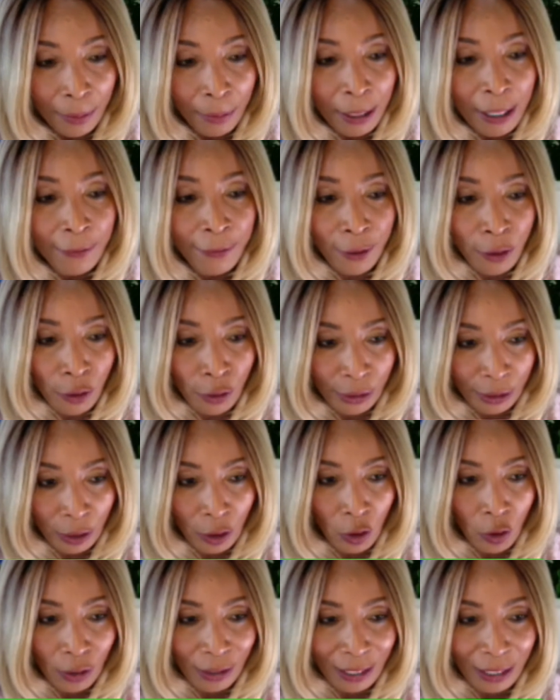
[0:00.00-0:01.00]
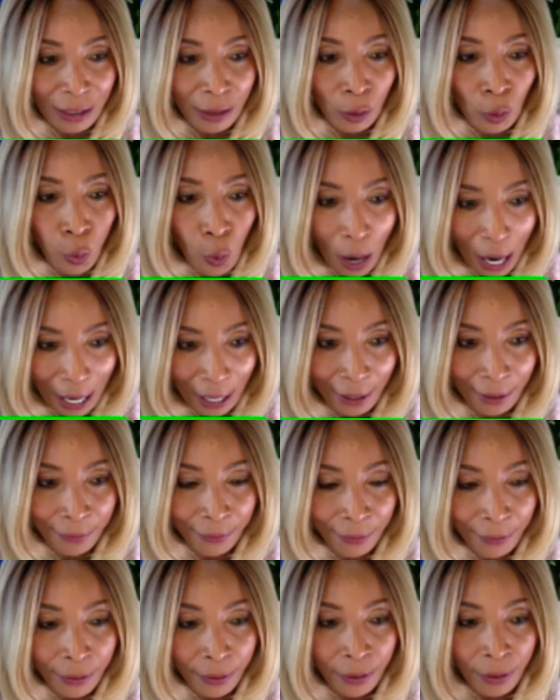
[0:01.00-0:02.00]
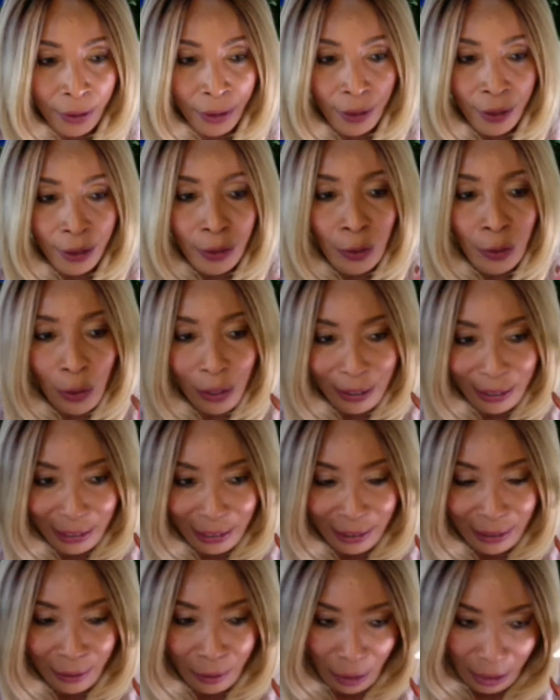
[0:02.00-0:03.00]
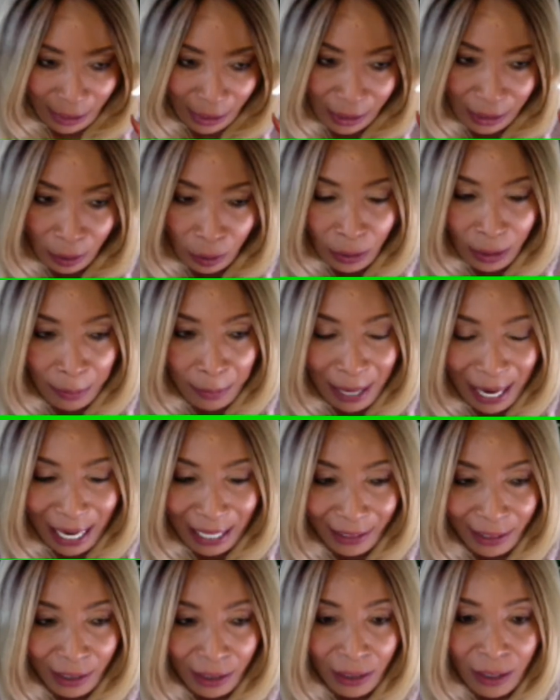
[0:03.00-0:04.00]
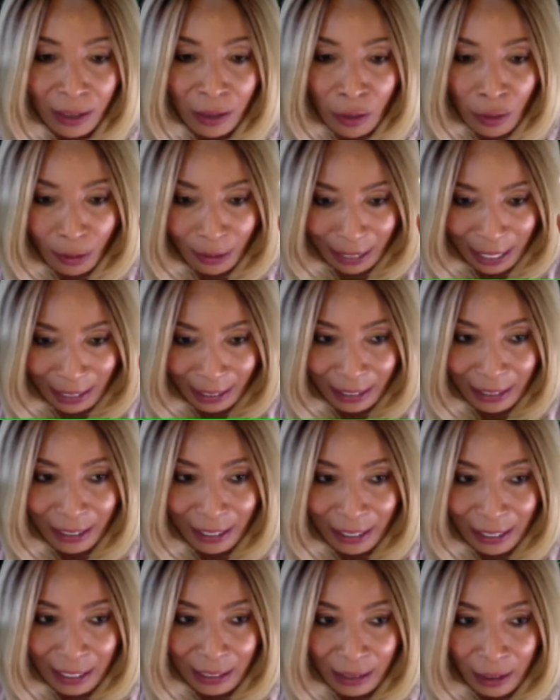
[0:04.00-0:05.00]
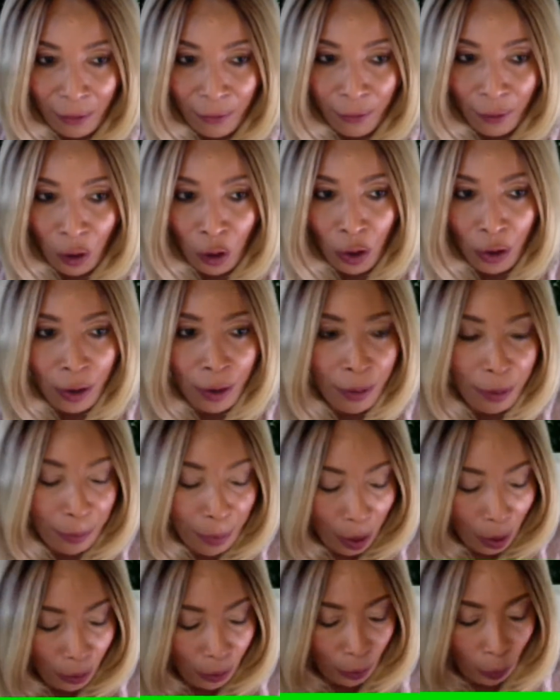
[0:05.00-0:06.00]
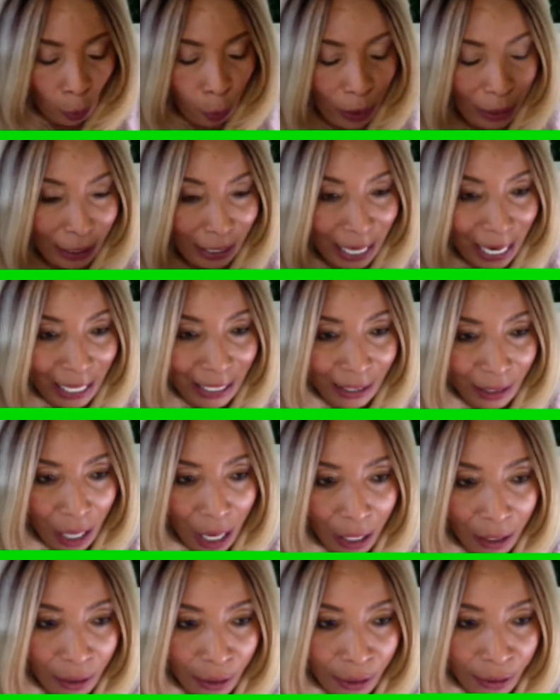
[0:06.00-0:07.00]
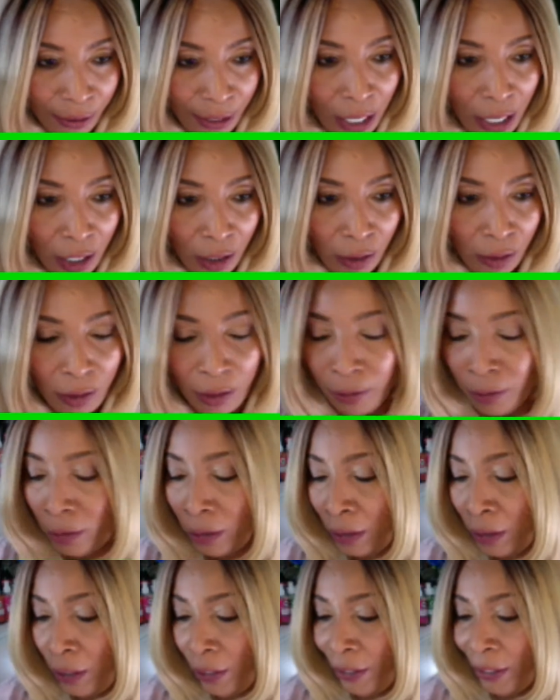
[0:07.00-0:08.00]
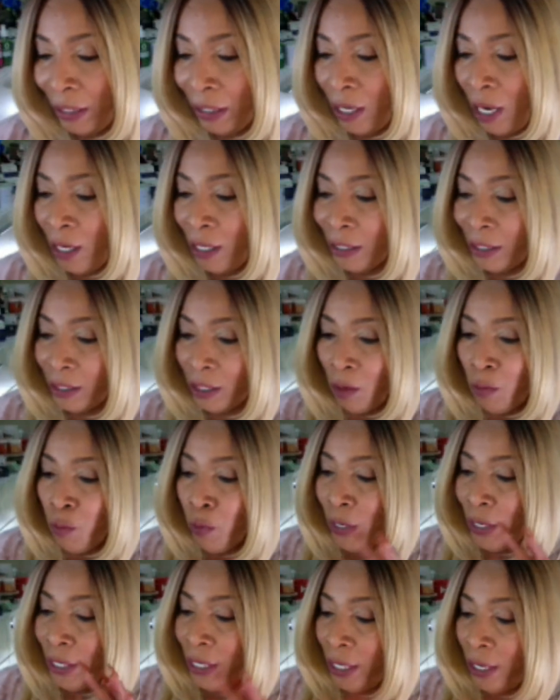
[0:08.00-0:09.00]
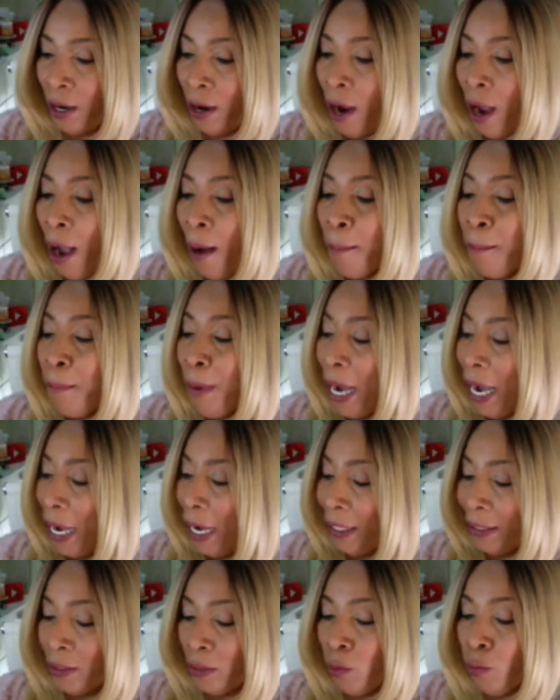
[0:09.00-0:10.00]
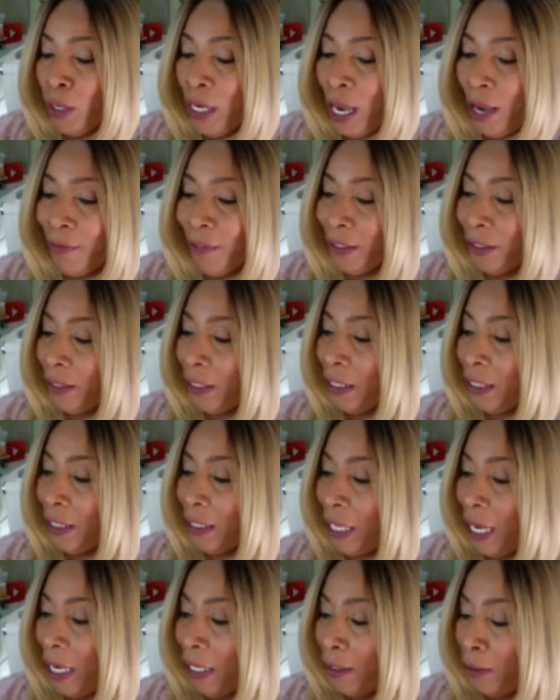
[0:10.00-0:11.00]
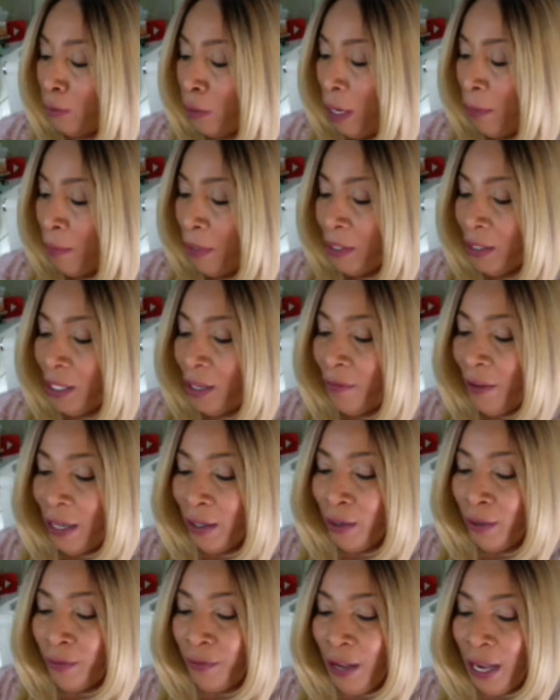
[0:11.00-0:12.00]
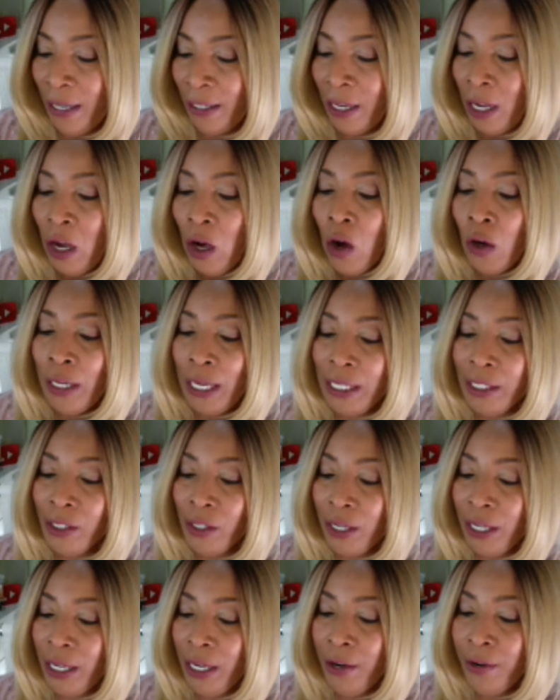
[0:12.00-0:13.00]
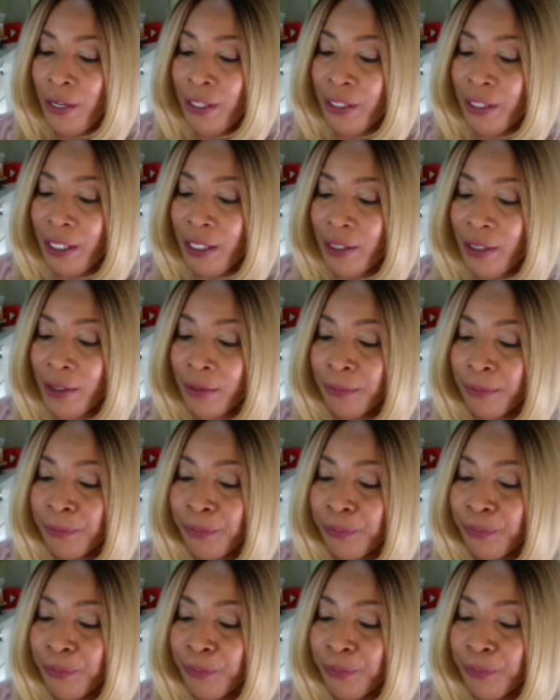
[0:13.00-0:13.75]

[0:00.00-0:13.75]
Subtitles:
If you use the code 12, you're just do the maths. You're getting these for about $29 to $30, somewhere there. But we have the set. Let me see if I could find. Okay, so here it is.